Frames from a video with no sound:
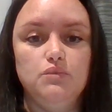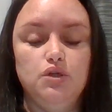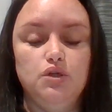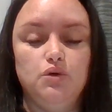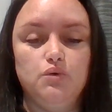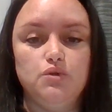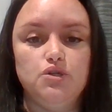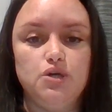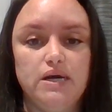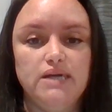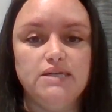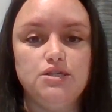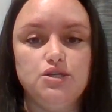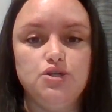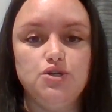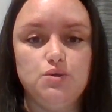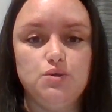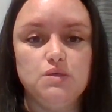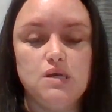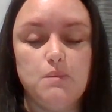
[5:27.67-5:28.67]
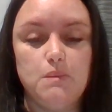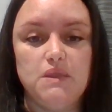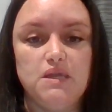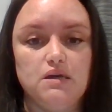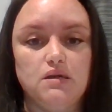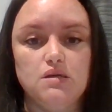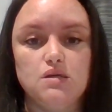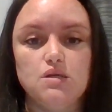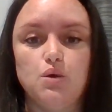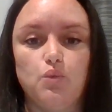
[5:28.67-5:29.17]
try to do something
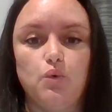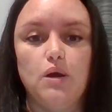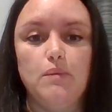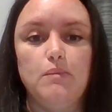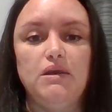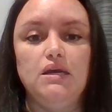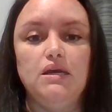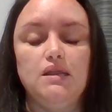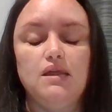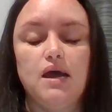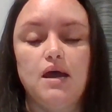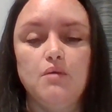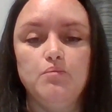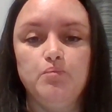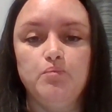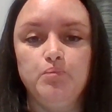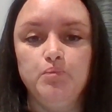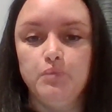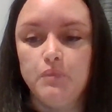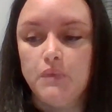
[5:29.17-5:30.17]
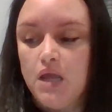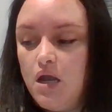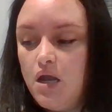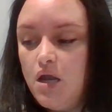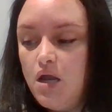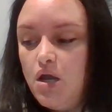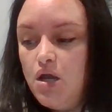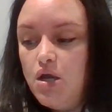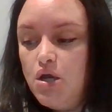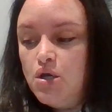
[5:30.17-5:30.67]
to remedy that.
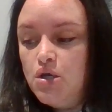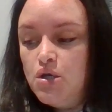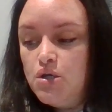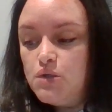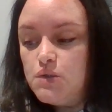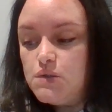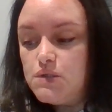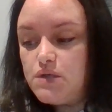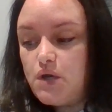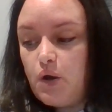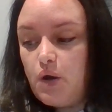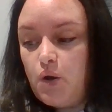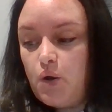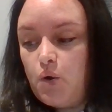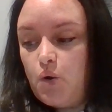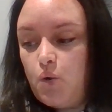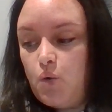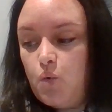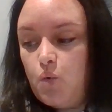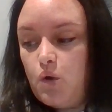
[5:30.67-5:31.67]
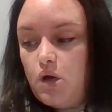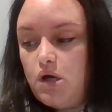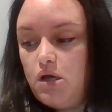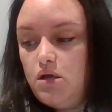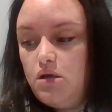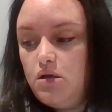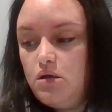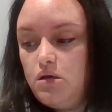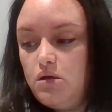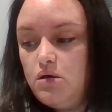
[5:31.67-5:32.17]
So
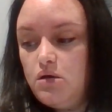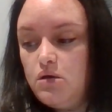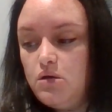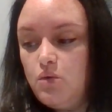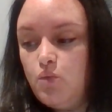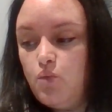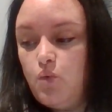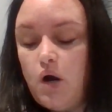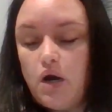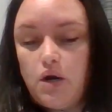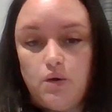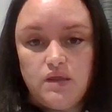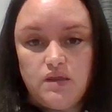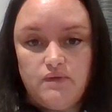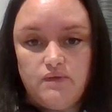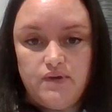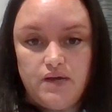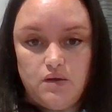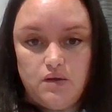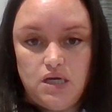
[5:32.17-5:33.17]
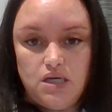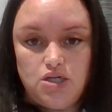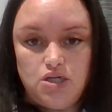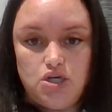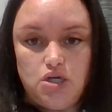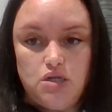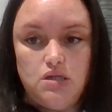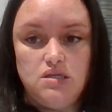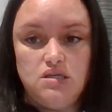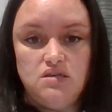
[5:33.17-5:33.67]
water at the foundation.
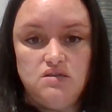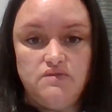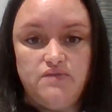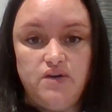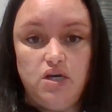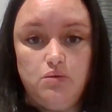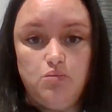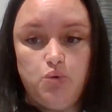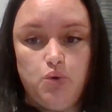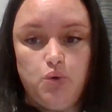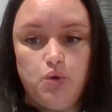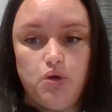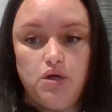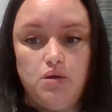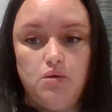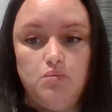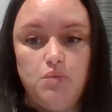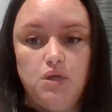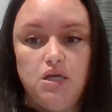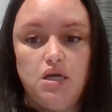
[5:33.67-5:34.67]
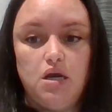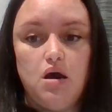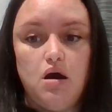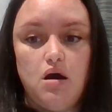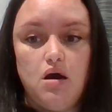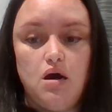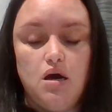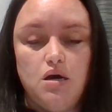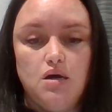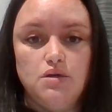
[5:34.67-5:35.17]
This is very important
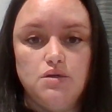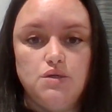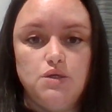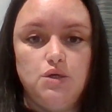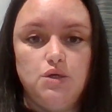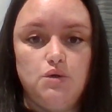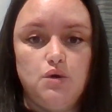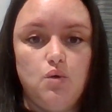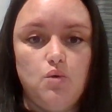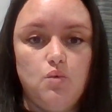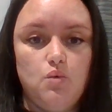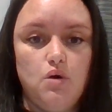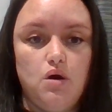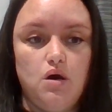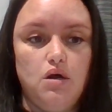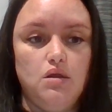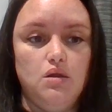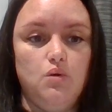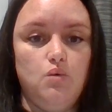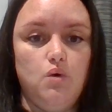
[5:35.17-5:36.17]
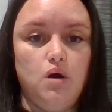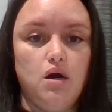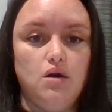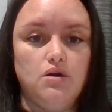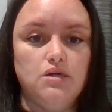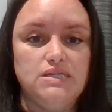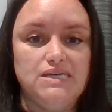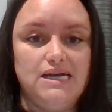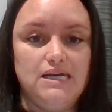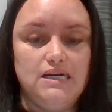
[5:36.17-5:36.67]
because you don't want the water
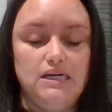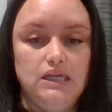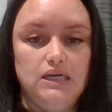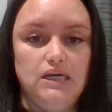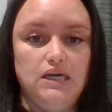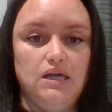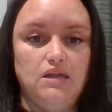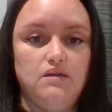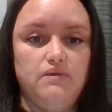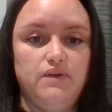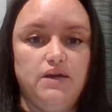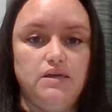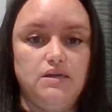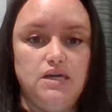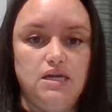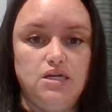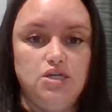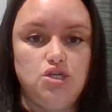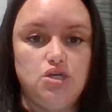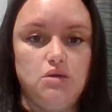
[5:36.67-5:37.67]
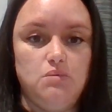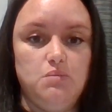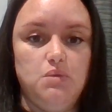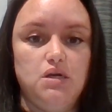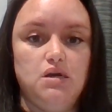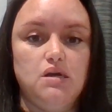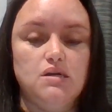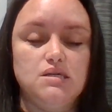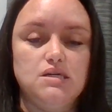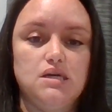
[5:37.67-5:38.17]
settling at the foundation
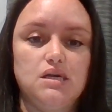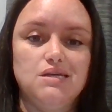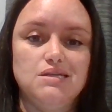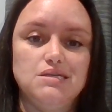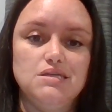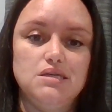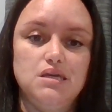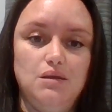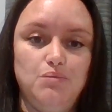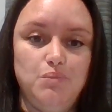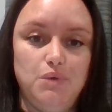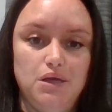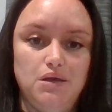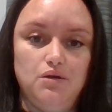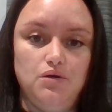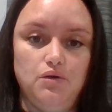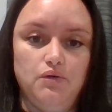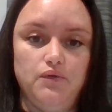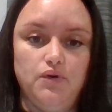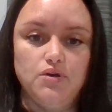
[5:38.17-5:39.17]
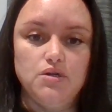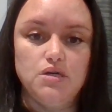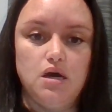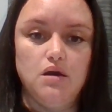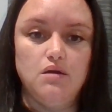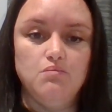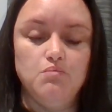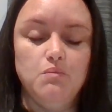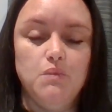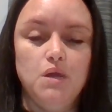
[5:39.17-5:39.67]
because it can seep in over time.
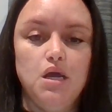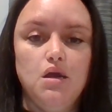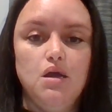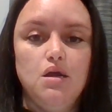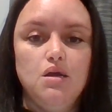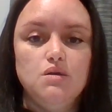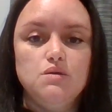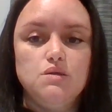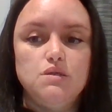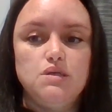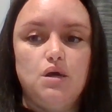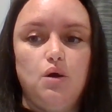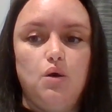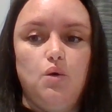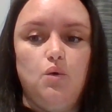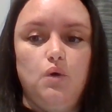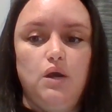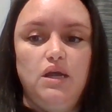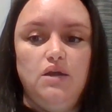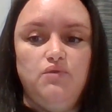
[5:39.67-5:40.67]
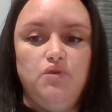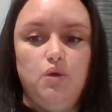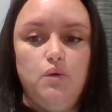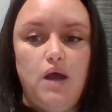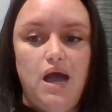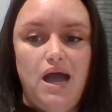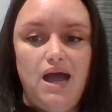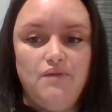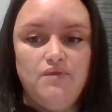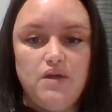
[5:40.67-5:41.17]
So if you
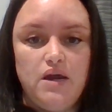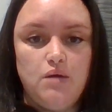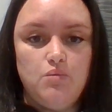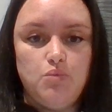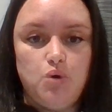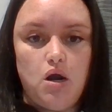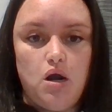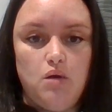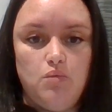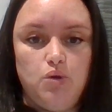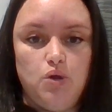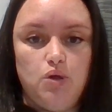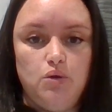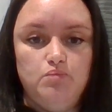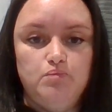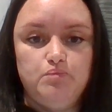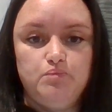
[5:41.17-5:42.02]
have that problem,